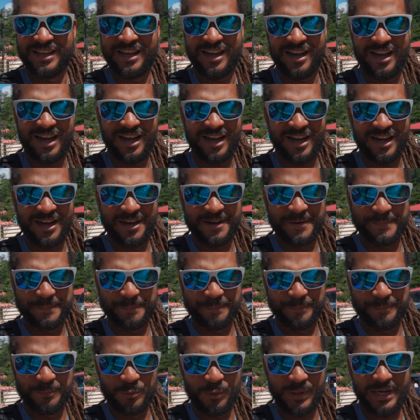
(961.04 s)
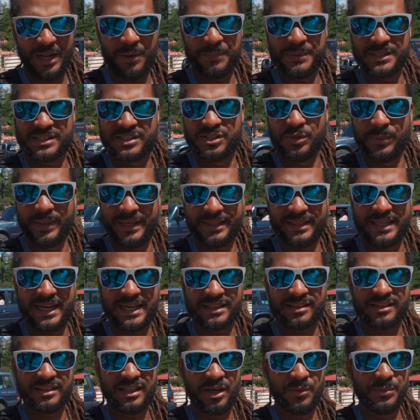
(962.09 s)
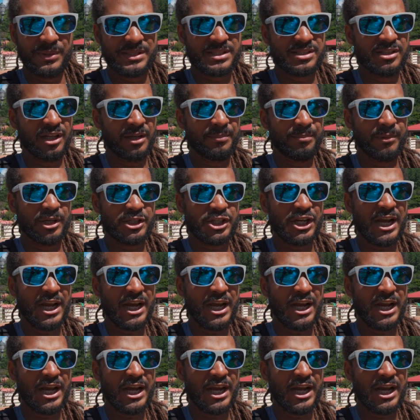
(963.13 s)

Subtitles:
When I was doing that, there was not much